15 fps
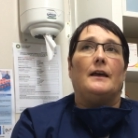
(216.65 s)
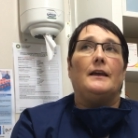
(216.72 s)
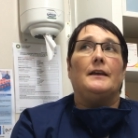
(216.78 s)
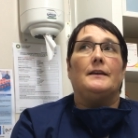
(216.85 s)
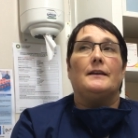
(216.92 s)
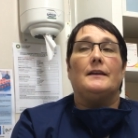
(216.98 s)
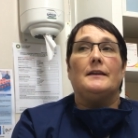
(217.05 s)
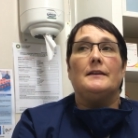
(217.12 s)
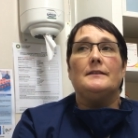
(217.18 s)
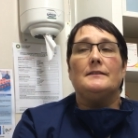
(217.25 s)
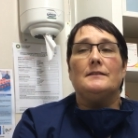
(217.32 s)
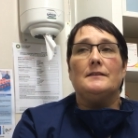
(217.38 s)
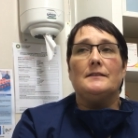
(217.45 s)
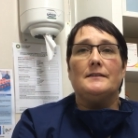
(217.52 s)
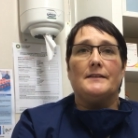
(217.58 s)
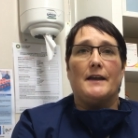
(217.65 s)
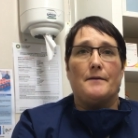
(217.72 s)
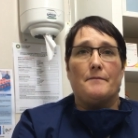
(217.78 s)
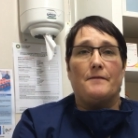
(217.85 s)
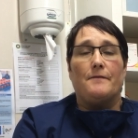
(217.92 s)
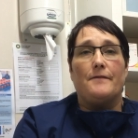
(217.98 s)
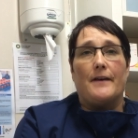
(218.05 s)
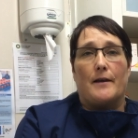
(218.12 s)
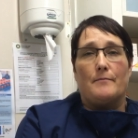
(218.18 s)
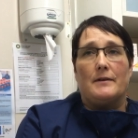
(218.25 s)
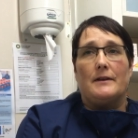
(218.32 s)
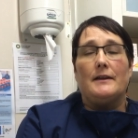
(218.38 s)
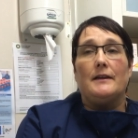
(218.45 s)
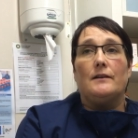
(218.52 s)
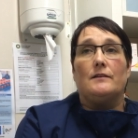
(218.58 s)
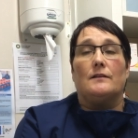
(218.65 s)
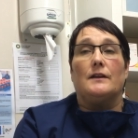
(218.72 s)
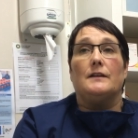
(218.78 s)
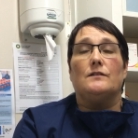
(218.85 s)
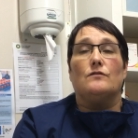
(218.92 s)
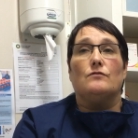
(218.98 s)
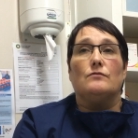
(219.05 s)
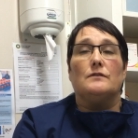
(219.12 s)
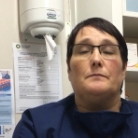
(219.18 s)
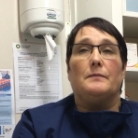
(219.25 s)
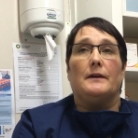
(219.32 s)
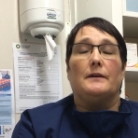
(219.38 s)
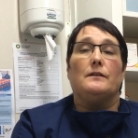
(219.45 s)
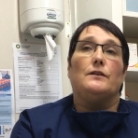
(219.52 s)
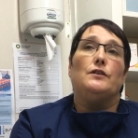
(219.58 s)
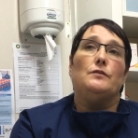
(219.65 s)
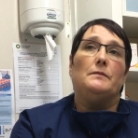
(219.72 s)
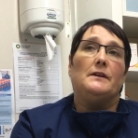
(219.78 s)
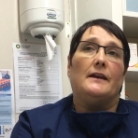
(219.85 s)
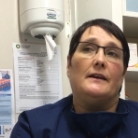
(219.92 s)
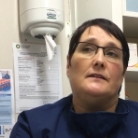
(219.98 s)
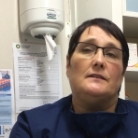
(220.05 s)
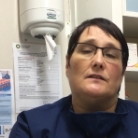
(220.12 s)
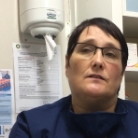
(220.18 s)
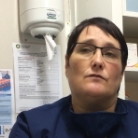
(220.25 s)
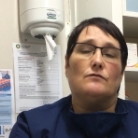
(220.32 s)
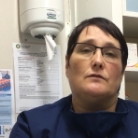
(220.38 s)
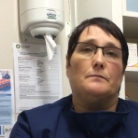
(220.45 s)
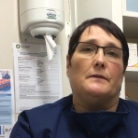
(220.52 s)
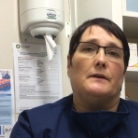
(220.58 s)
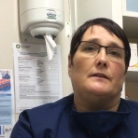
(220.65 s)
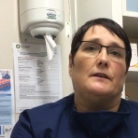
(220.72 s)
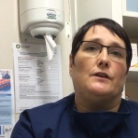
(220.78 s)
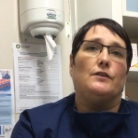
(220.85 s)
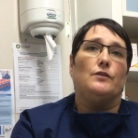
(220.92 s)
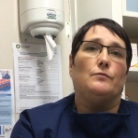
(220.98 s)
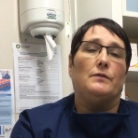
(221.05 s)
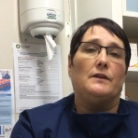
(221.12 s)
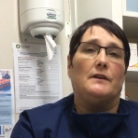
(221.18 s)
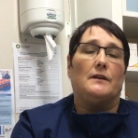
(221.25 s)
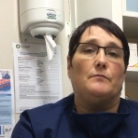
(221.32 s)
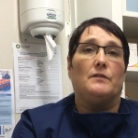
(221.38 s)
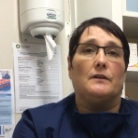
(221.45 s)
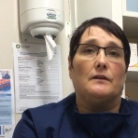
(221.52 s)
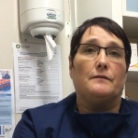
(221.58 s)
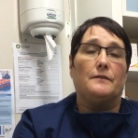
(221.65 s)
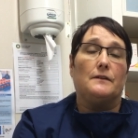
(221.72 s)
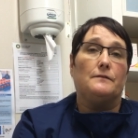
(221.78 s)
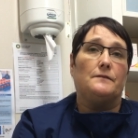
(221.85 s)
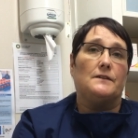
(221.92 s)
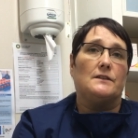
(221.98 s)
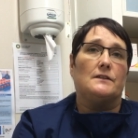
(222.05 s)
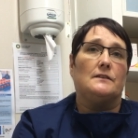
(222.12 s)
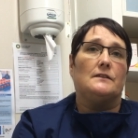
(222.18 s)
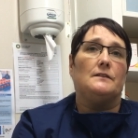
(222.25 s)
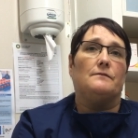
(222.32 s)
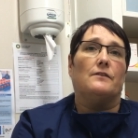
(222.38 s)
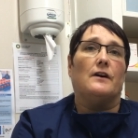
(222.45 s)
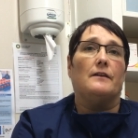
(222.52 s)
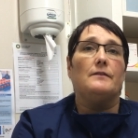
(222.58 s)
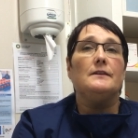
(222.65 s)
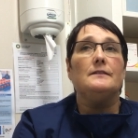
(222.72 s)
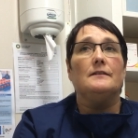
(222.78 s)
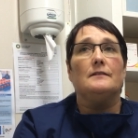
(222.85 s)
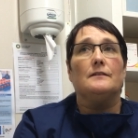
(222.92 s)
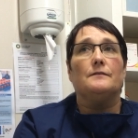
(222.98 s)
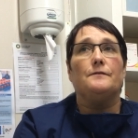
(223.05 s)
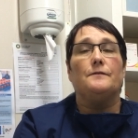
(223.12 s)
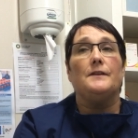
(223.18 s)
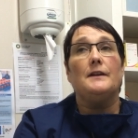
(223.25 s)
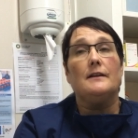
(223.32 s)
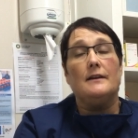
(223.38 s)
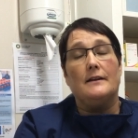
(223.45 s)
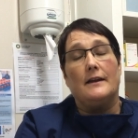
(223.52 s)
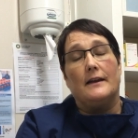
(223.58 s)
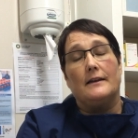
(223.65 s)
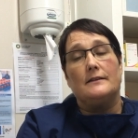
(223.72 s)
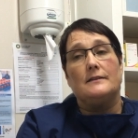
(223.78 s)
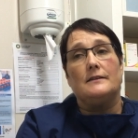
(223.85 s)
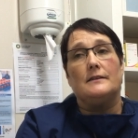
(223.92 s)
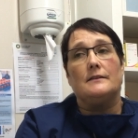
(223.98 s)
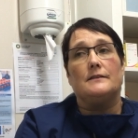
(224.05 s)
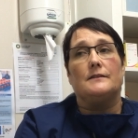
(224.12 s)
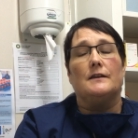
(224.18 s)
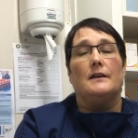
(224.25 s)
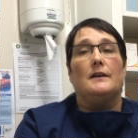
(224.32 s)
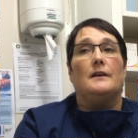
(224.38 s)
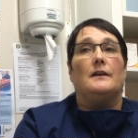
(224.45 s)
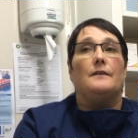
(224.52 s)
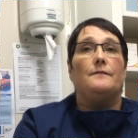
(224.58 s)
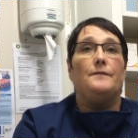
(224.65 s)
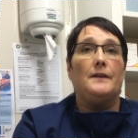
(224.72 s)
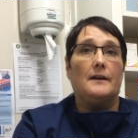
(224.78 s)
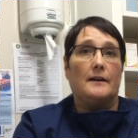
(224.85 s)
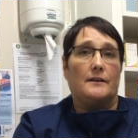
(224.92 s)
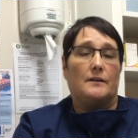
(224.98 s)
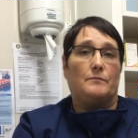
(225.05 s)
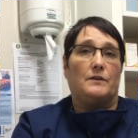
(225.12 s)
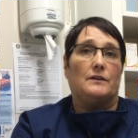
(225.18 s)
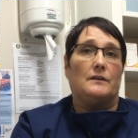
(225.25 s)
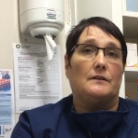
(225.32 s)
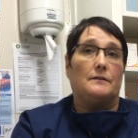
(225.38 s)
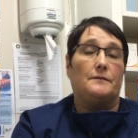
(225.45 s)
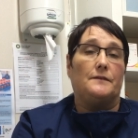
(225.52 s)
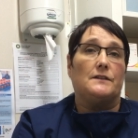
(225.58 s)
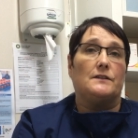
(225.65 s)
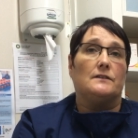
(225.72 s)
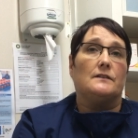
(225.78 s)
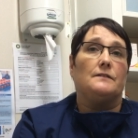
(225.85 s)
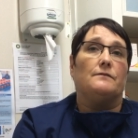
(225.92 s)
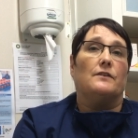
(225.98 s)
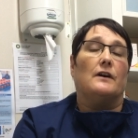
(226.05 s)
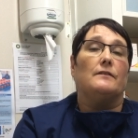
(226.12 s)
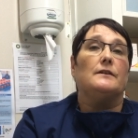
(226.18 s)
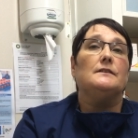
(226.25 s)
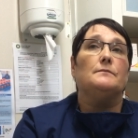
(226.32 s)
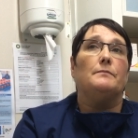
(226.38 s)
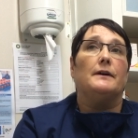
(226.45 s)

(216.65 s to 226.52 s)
It is in the same family. It gets caused by human AIDS is caused by the human immunodeficiency virus, and the feline AIDS is feline immunodeficiency virus.